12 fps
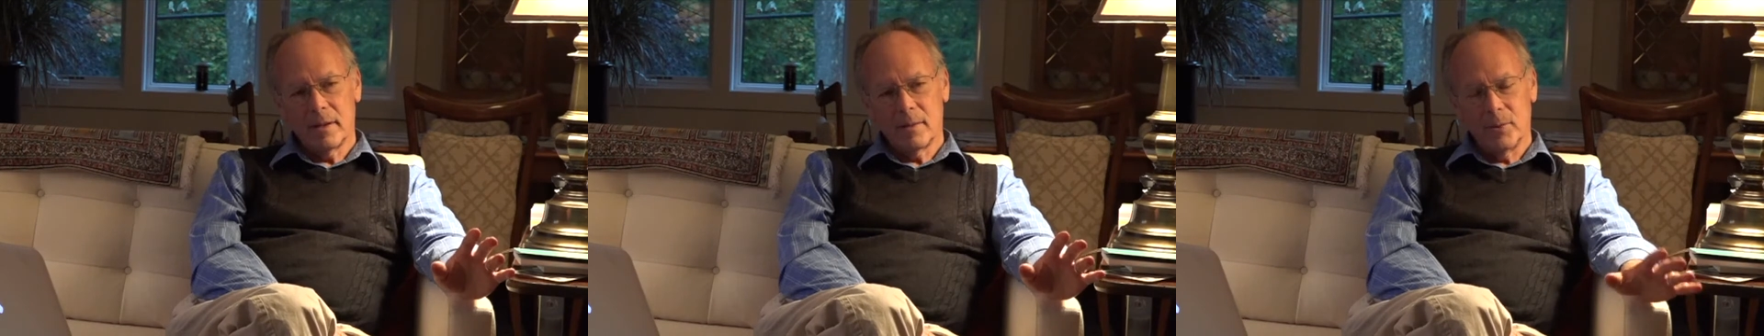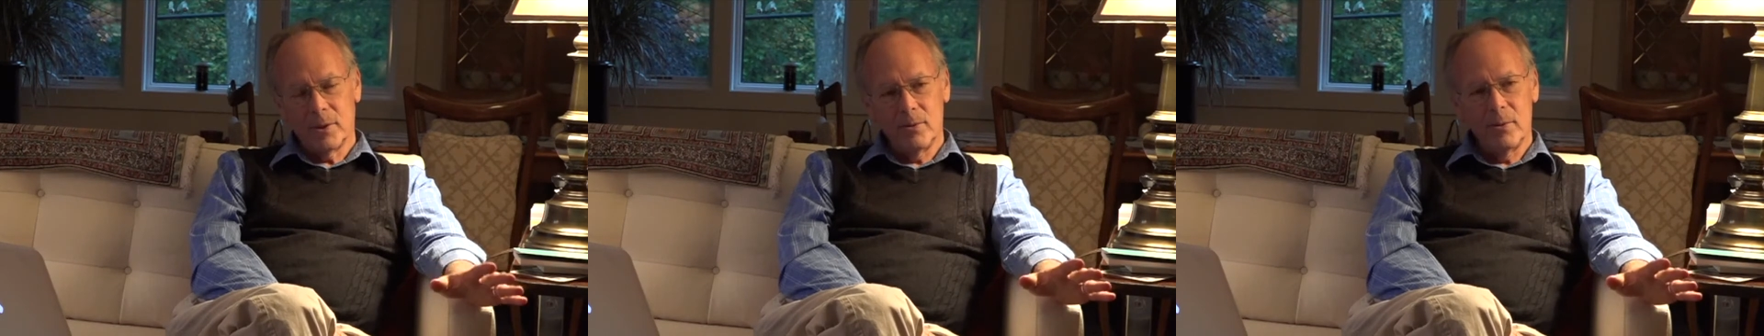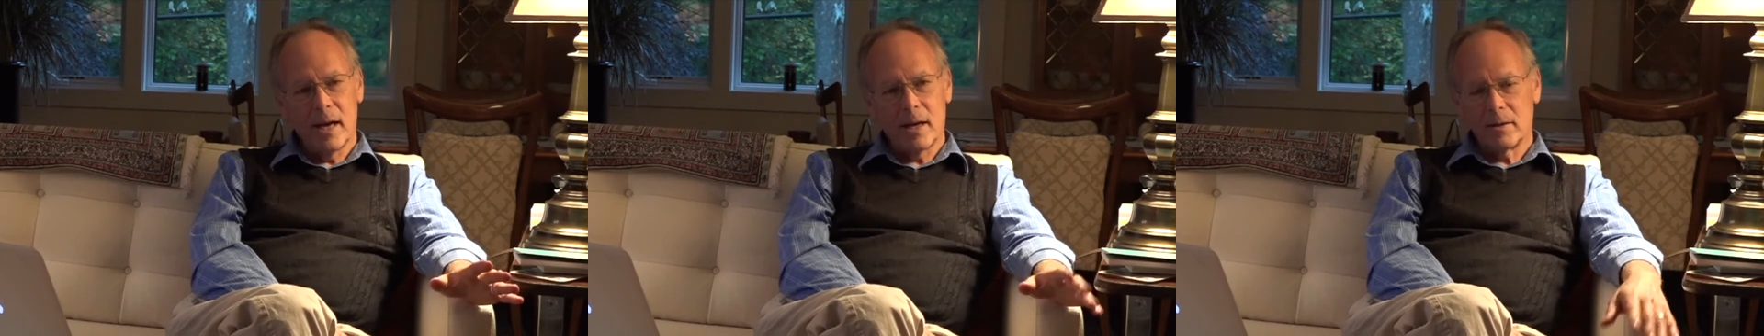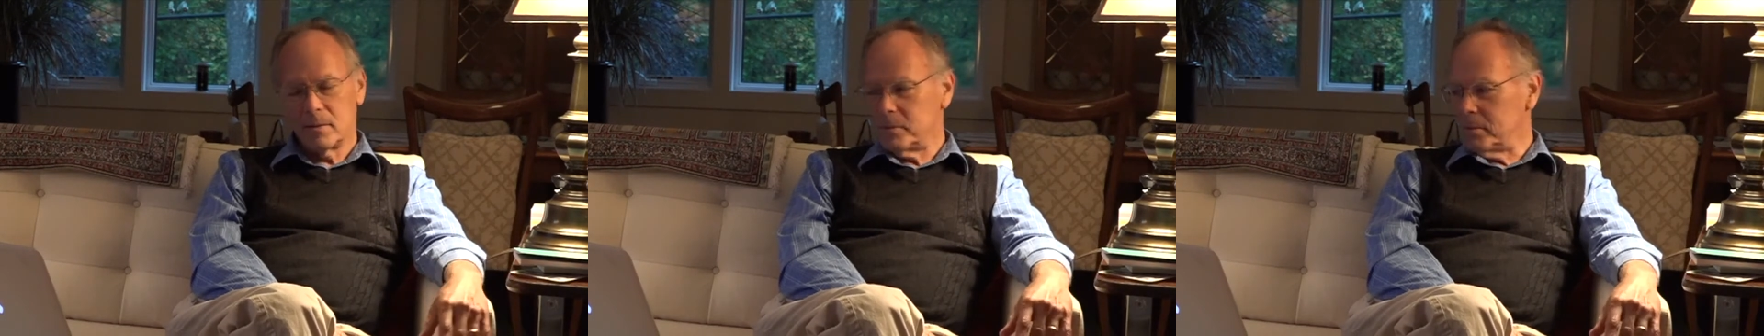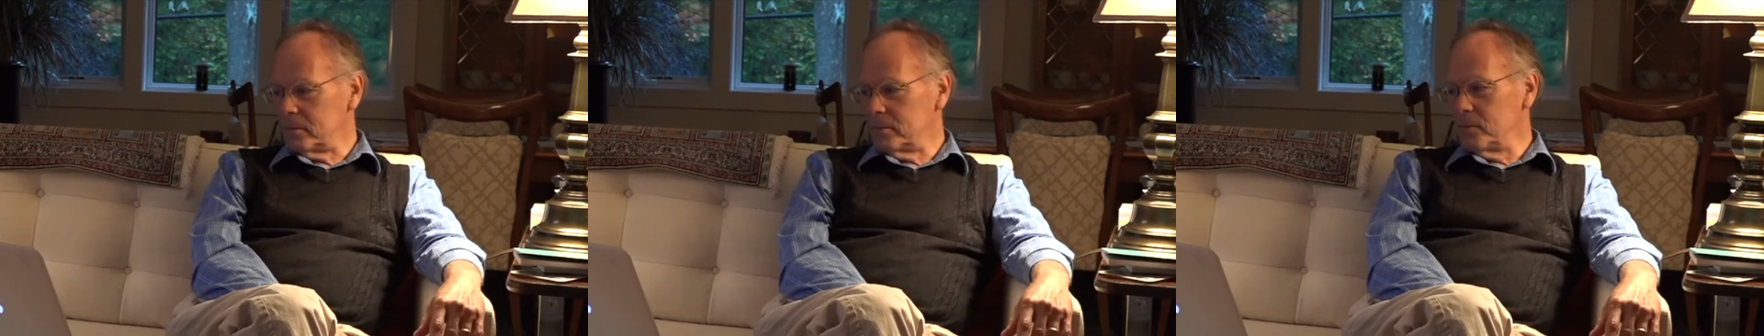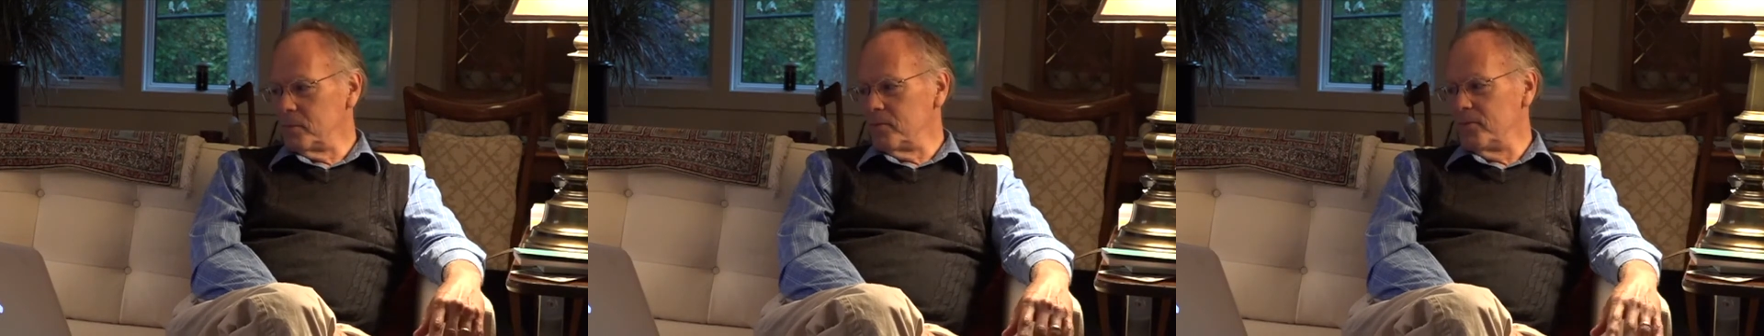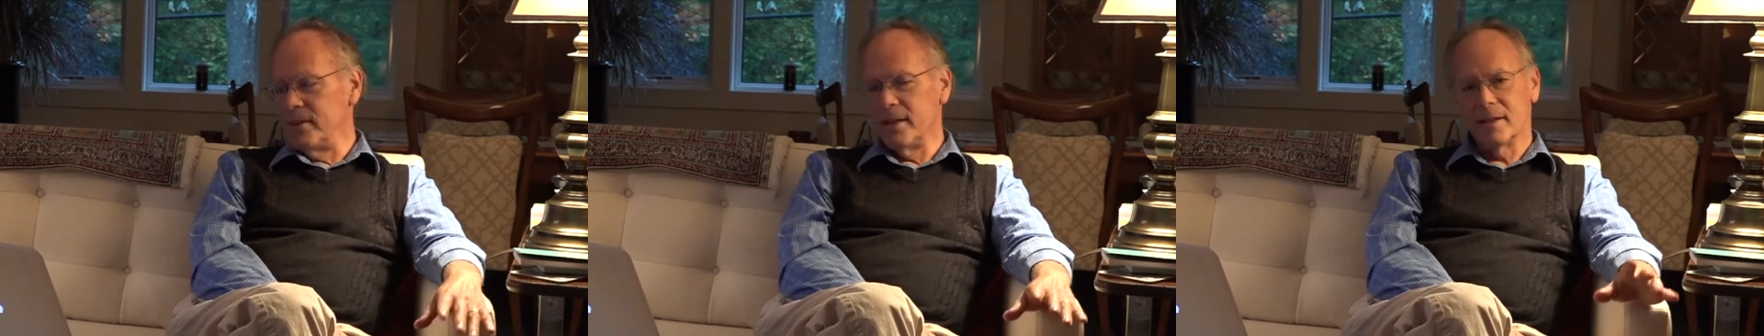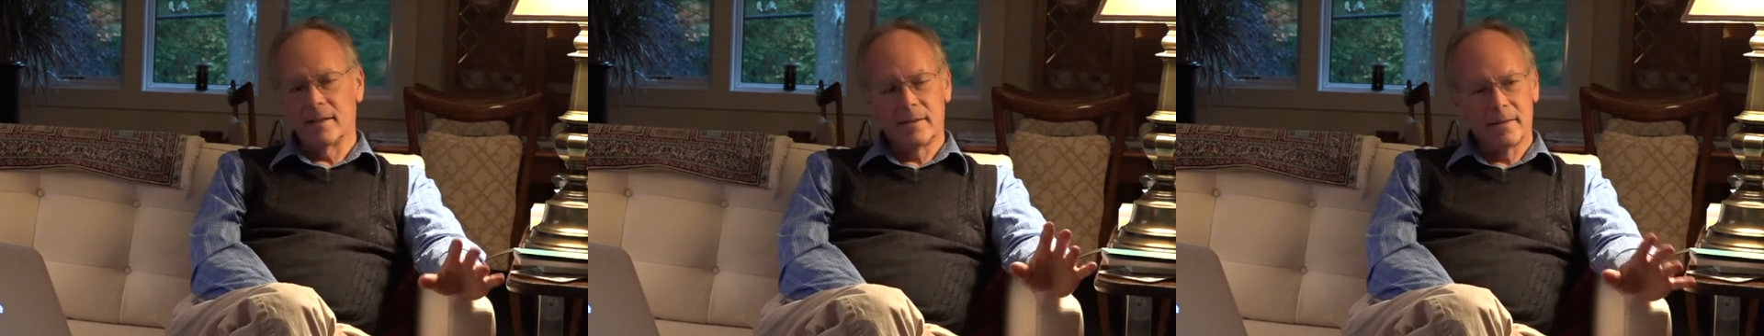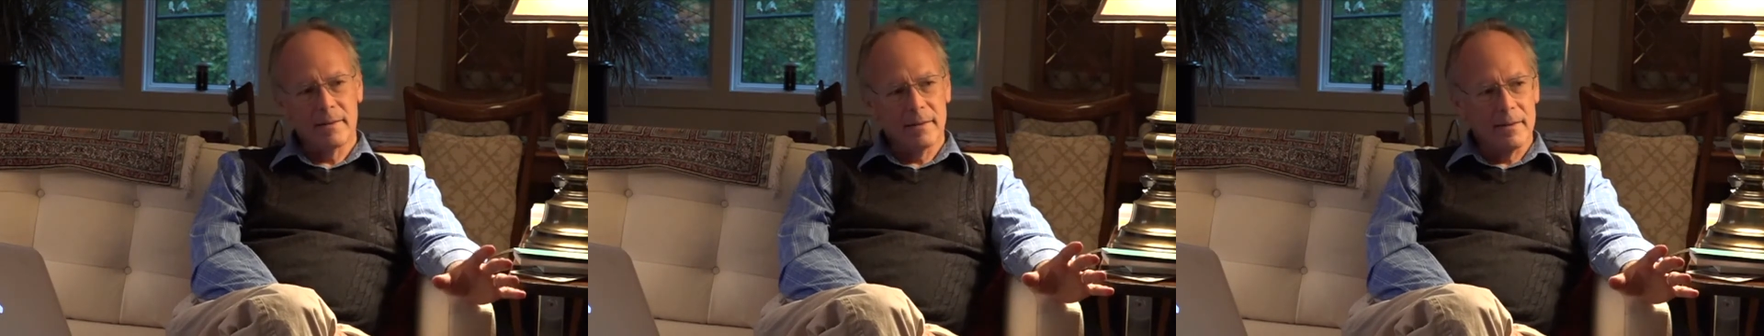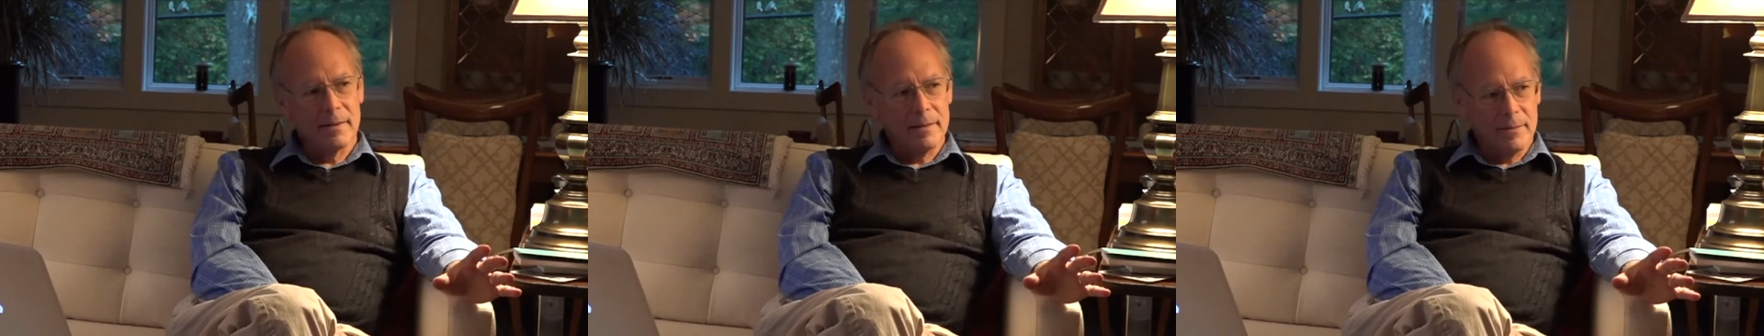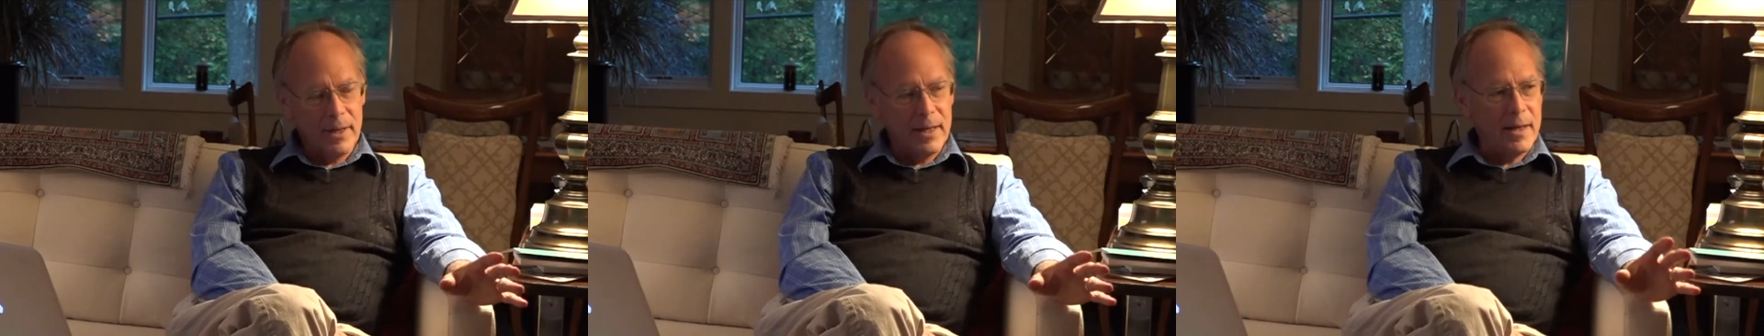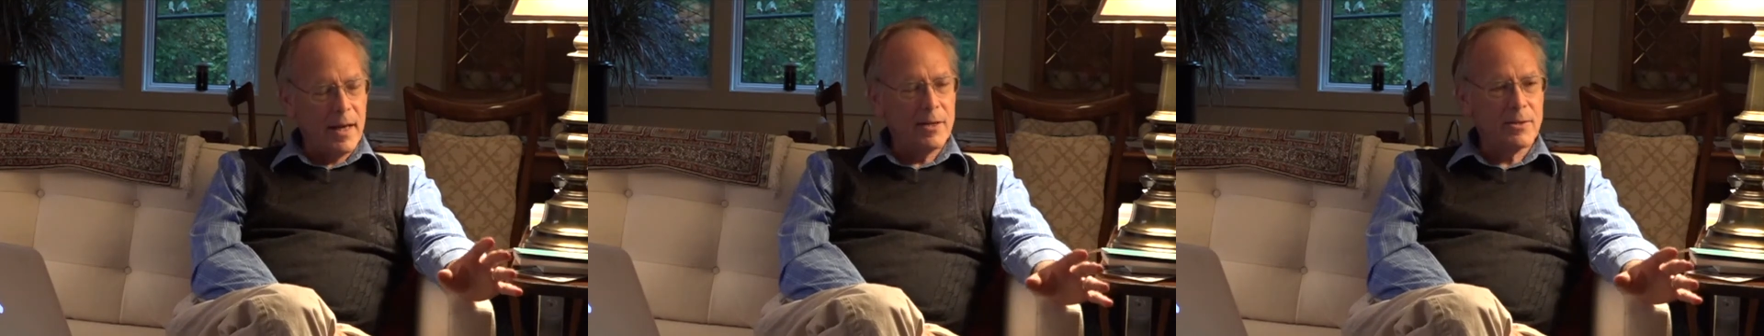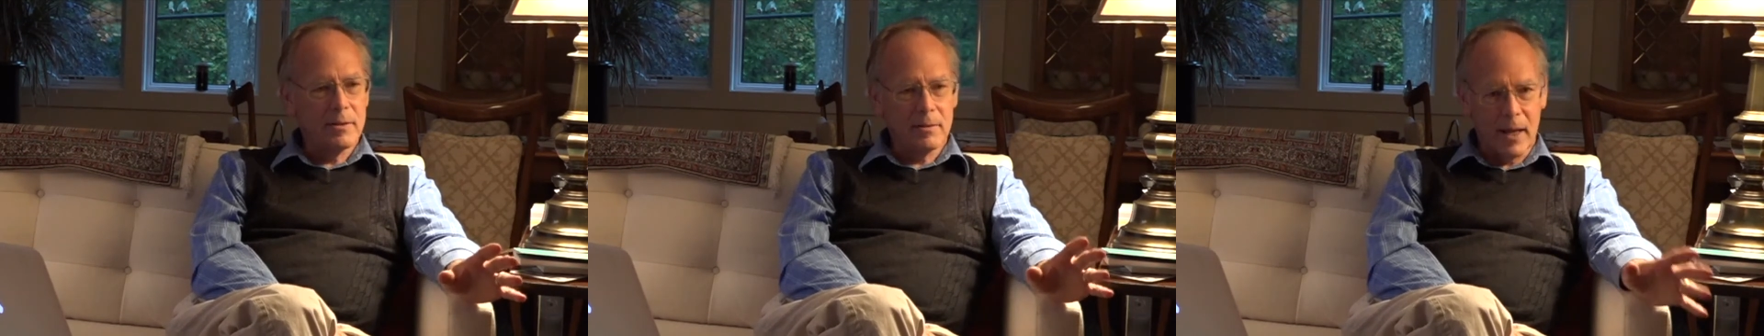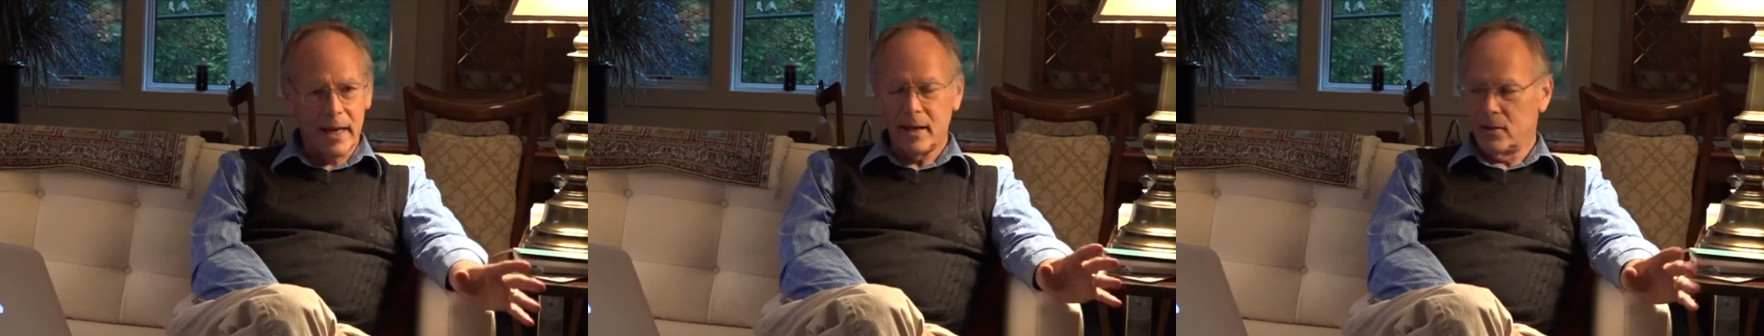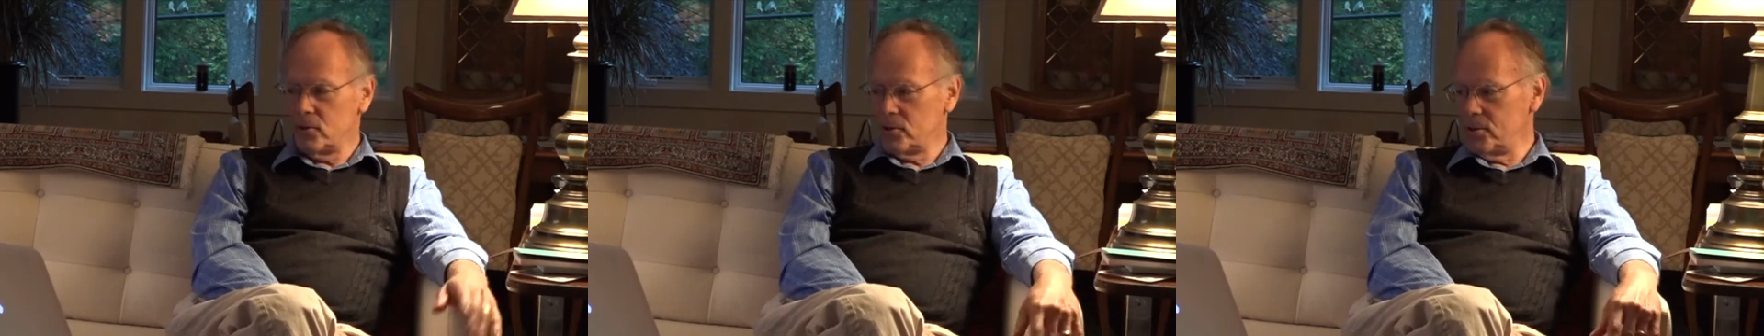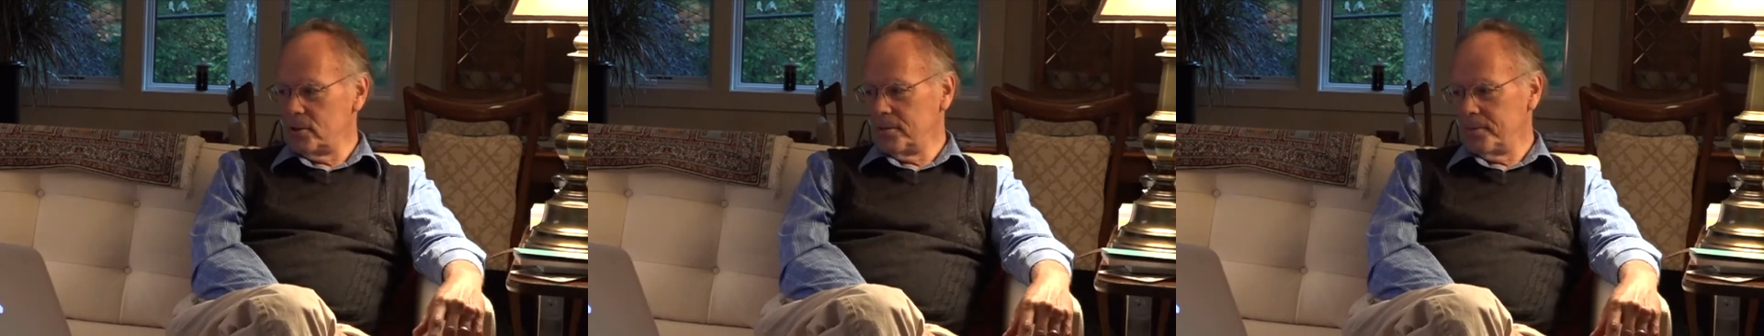We do that via radiation, light energy.